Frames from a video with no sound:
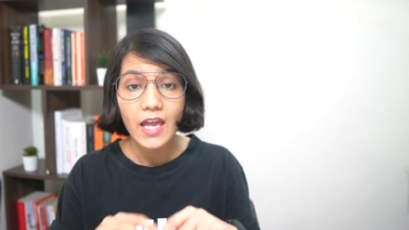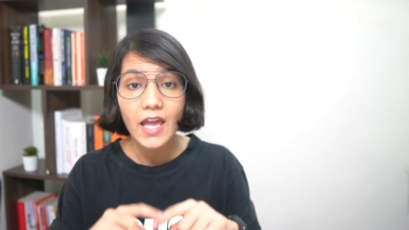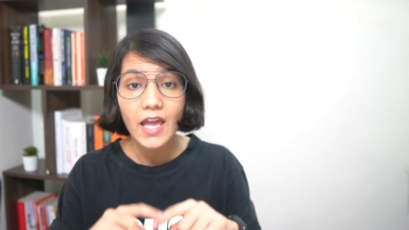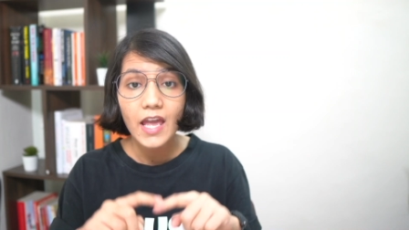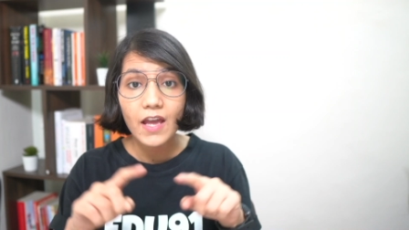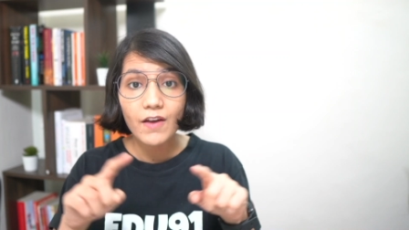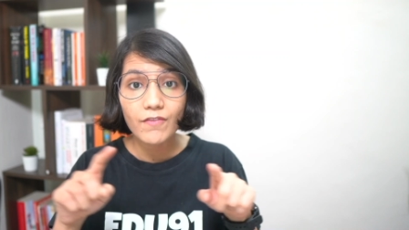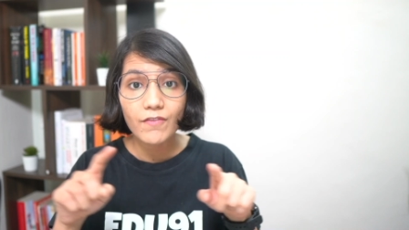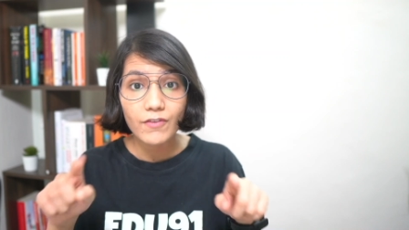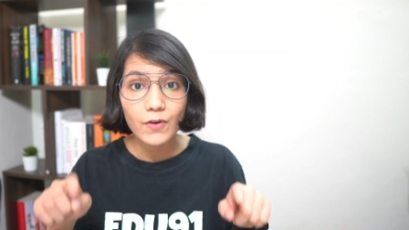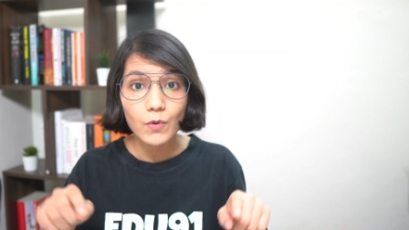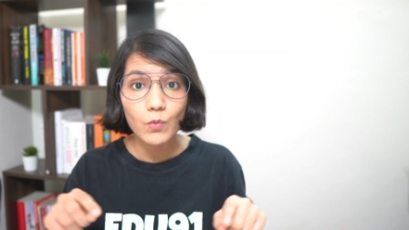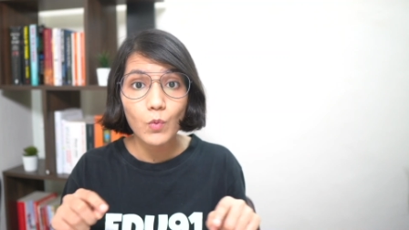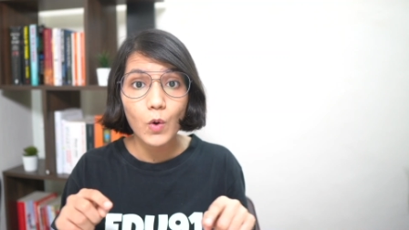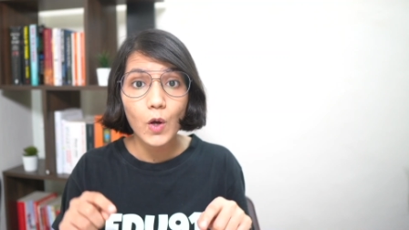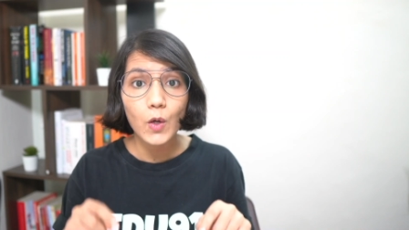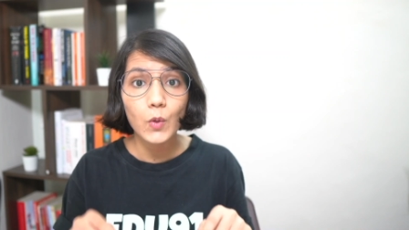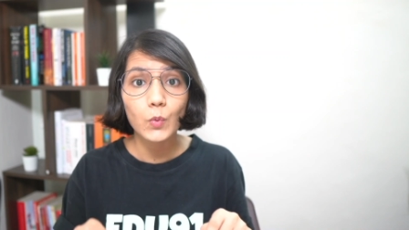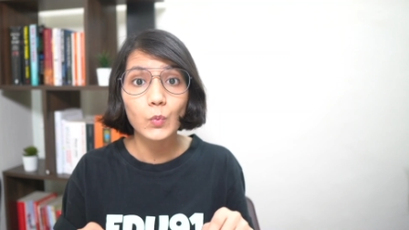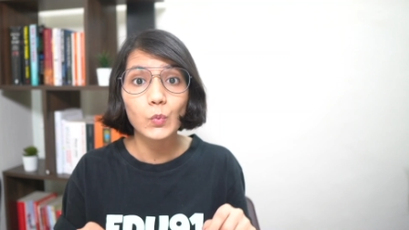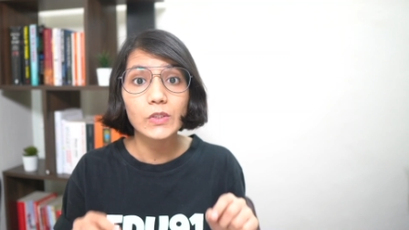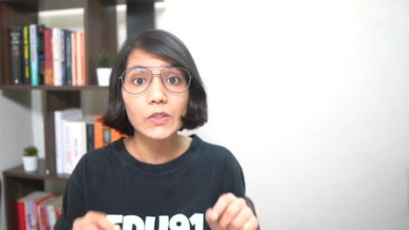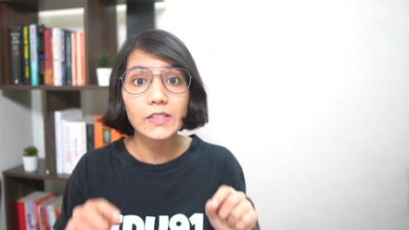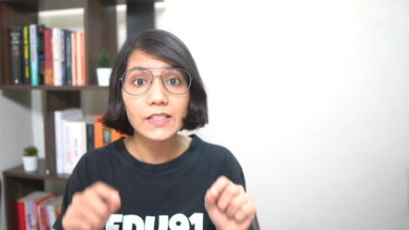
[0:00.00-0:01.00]

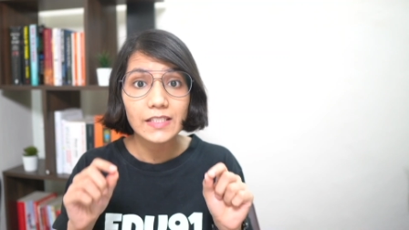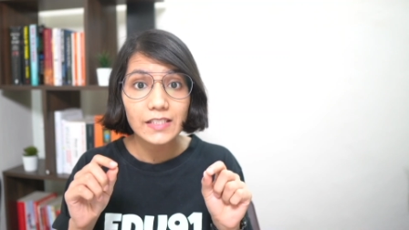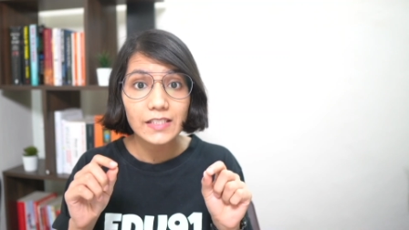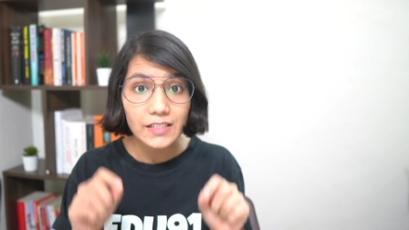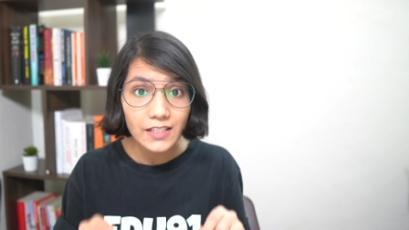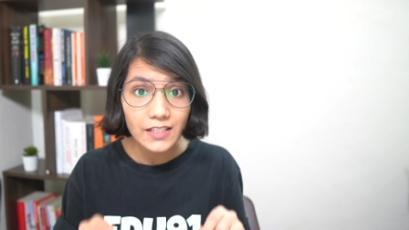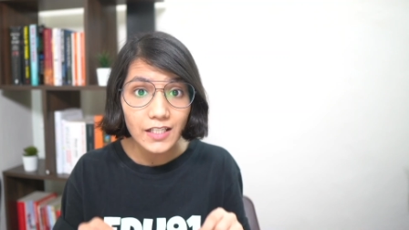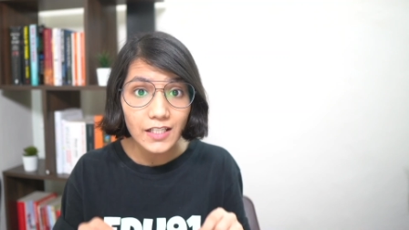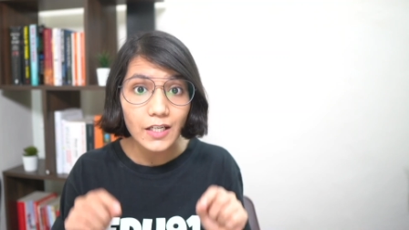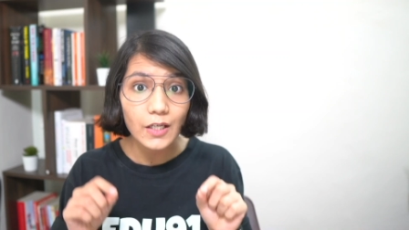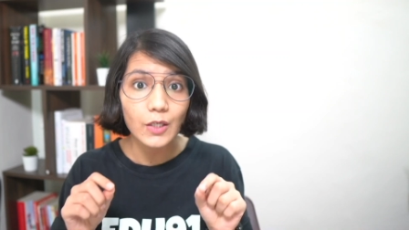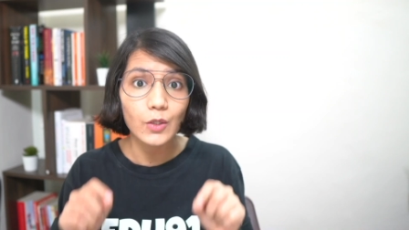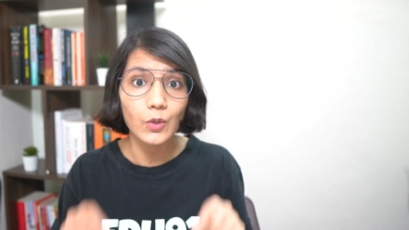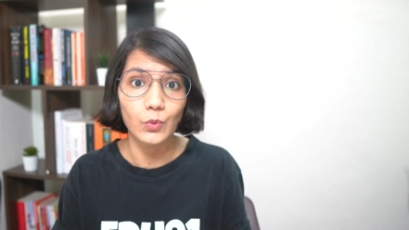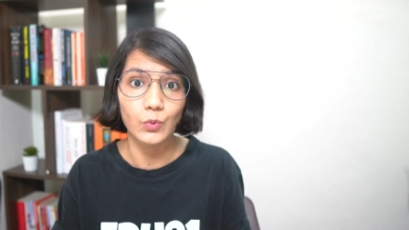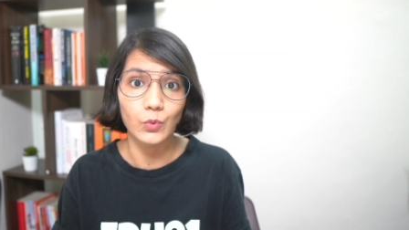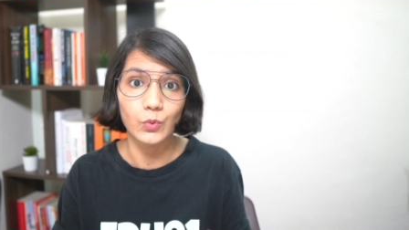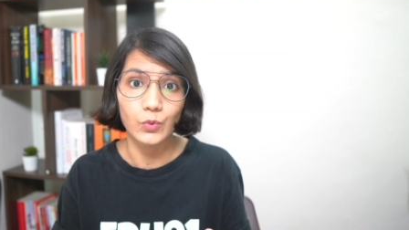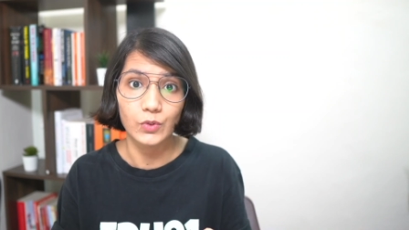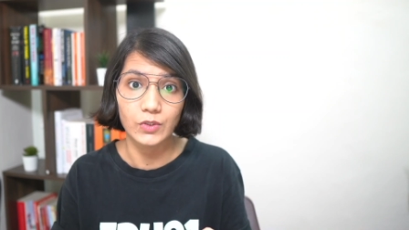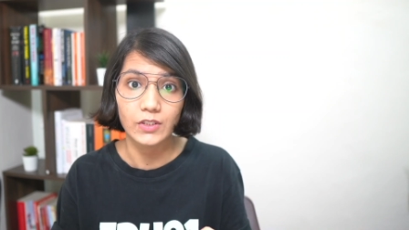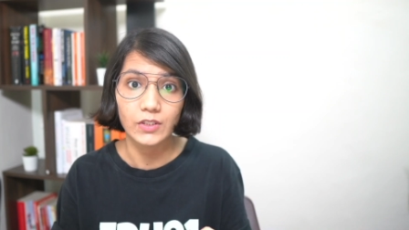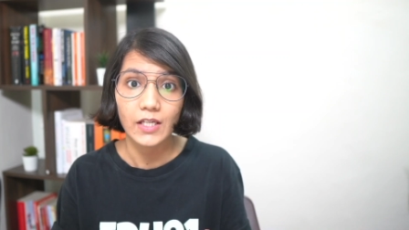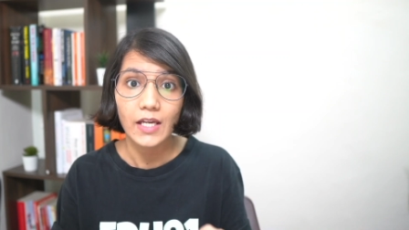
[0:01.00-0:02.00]
everyone will still
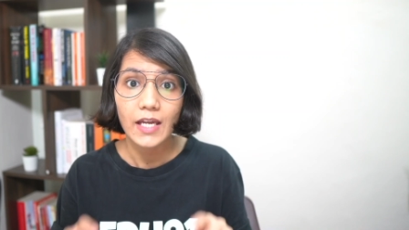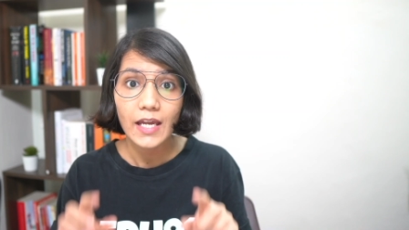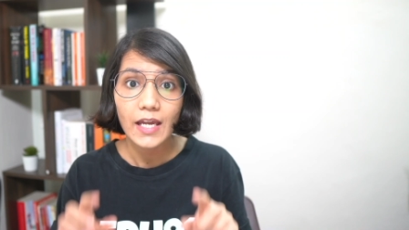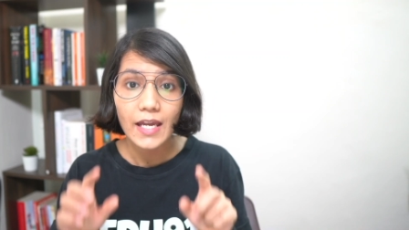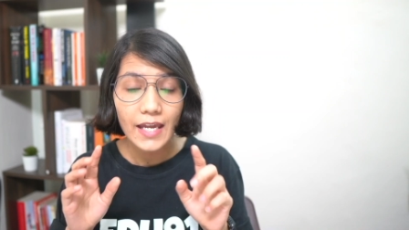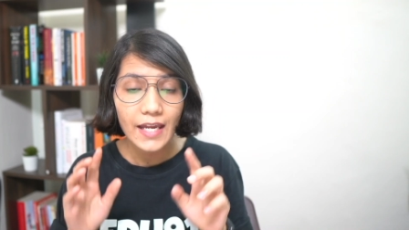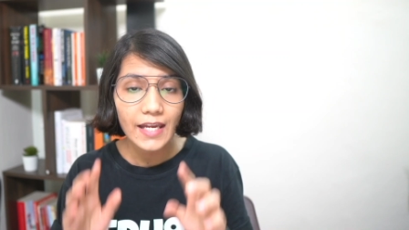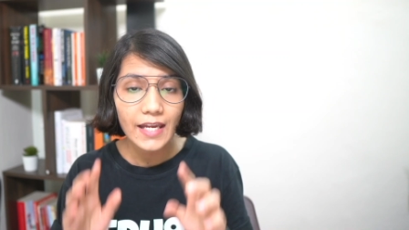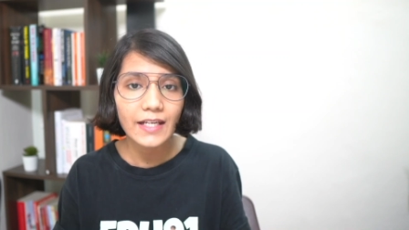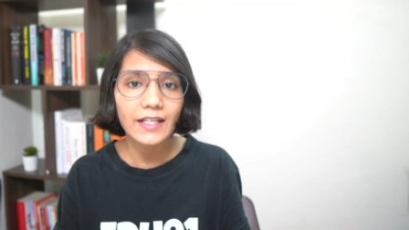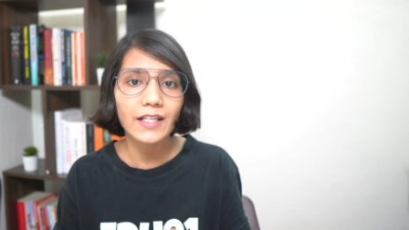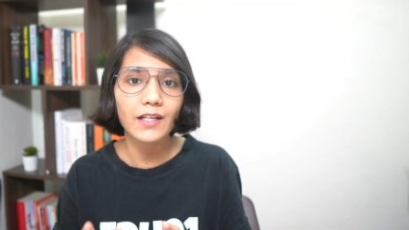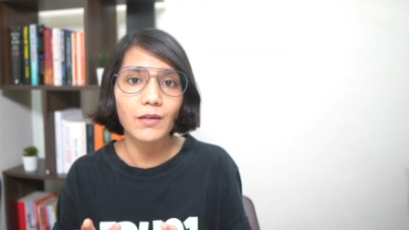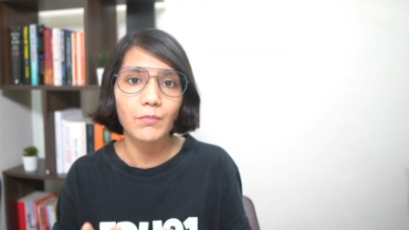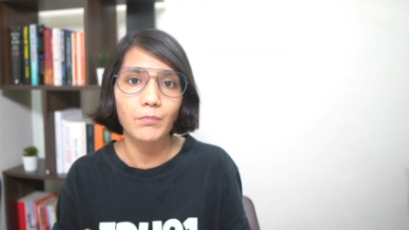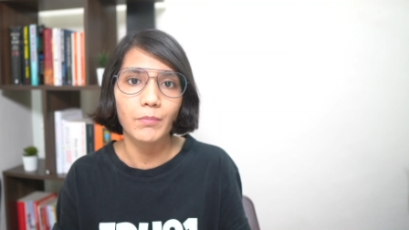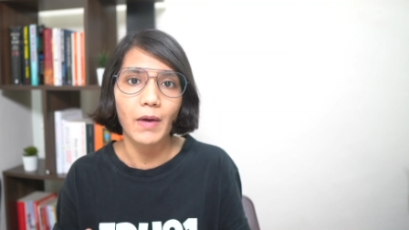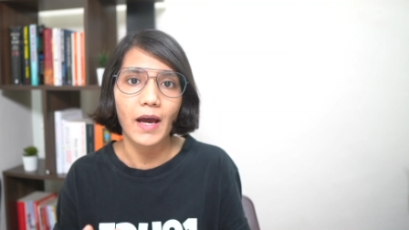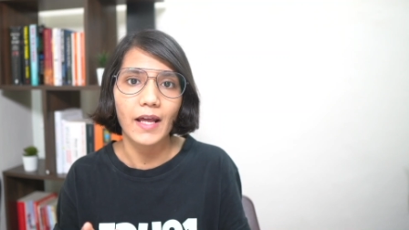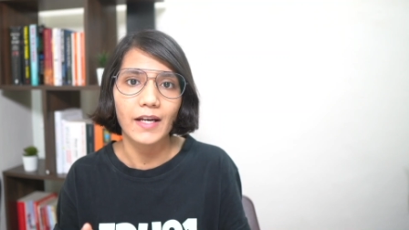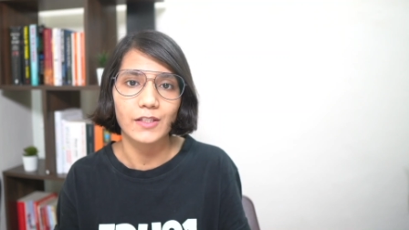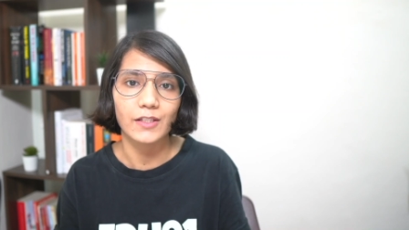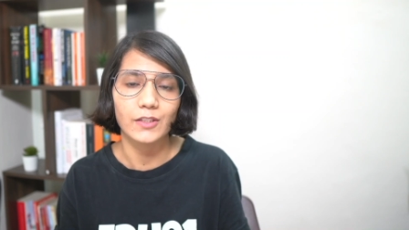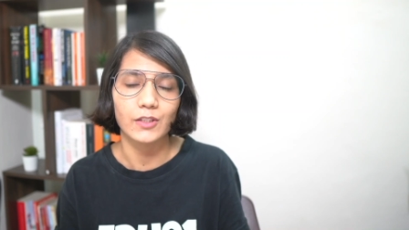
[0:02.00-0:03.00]
lose in
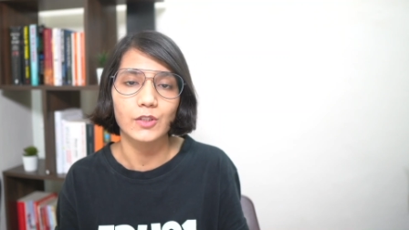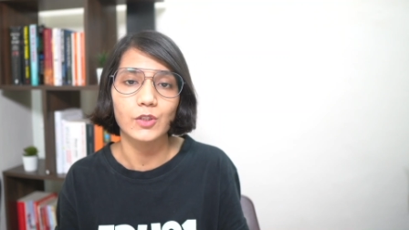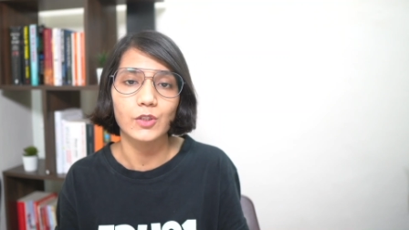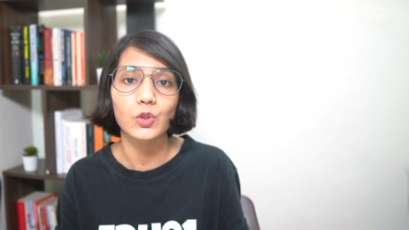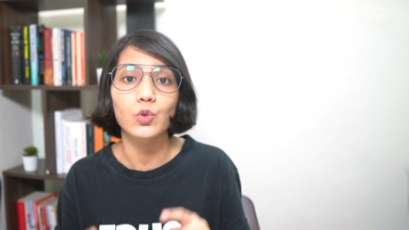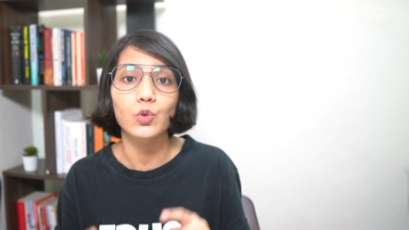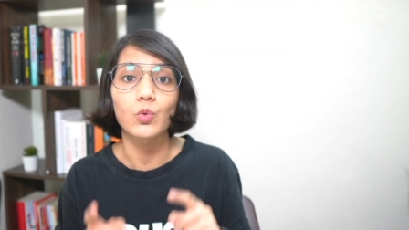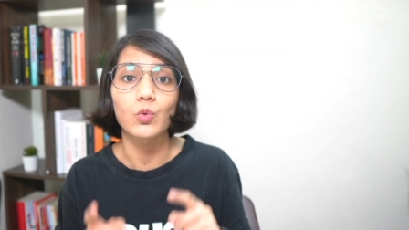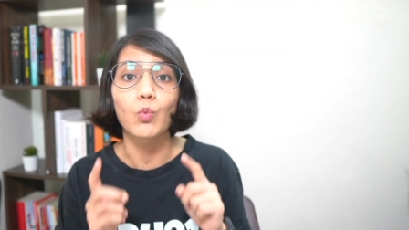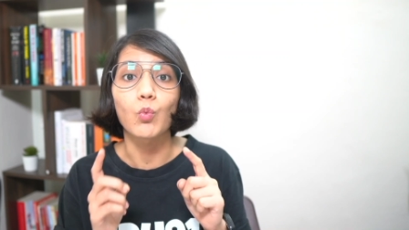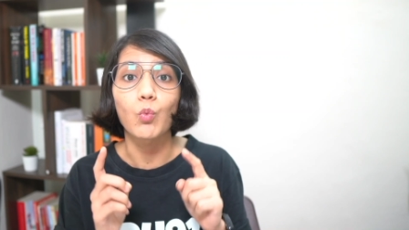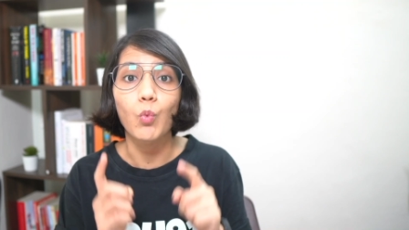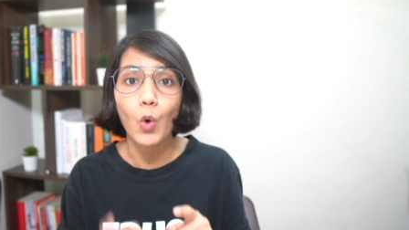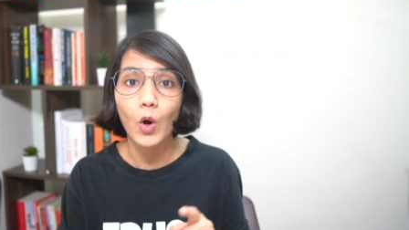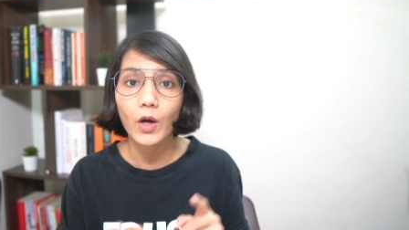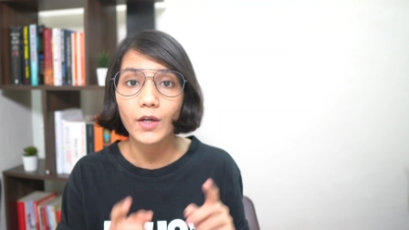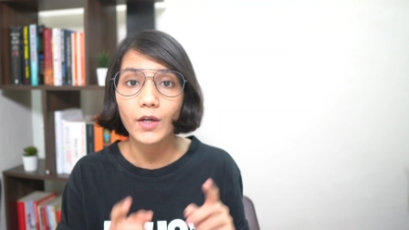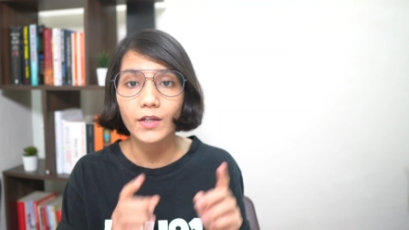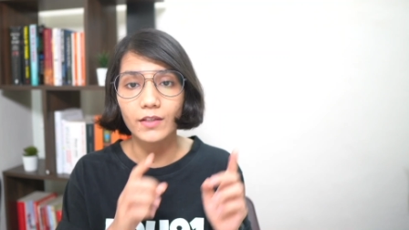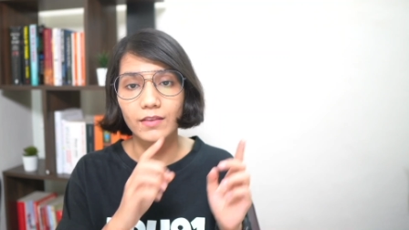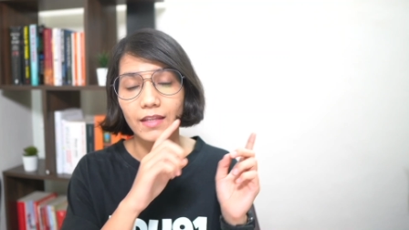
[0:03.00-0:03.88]
comparison to what